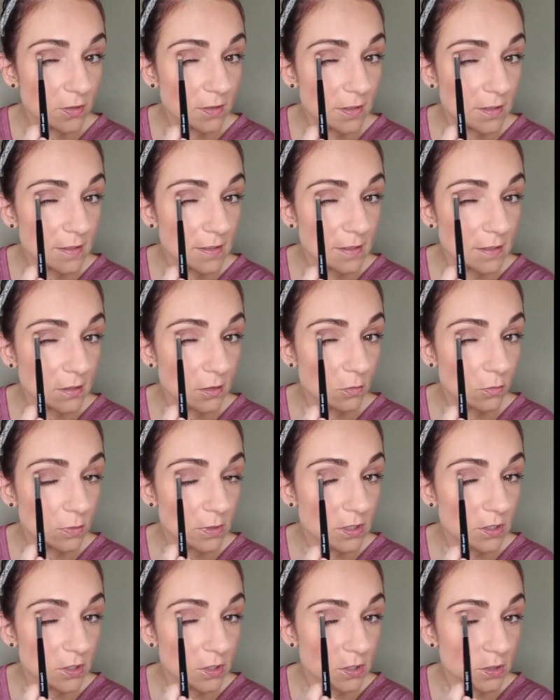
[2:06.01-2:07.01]
in this little
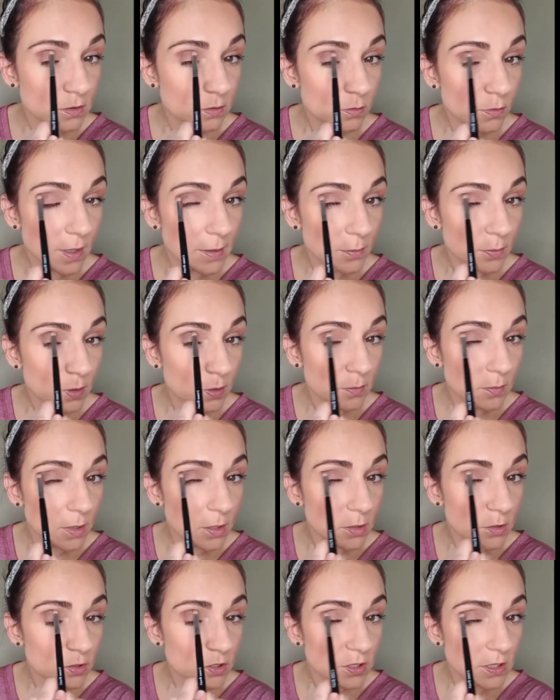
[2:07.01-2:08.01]
windshield wiper
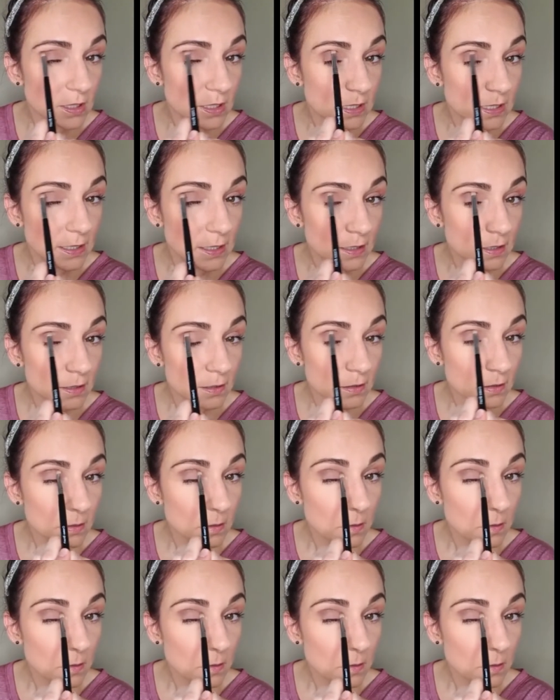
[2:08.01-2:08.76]
motion here.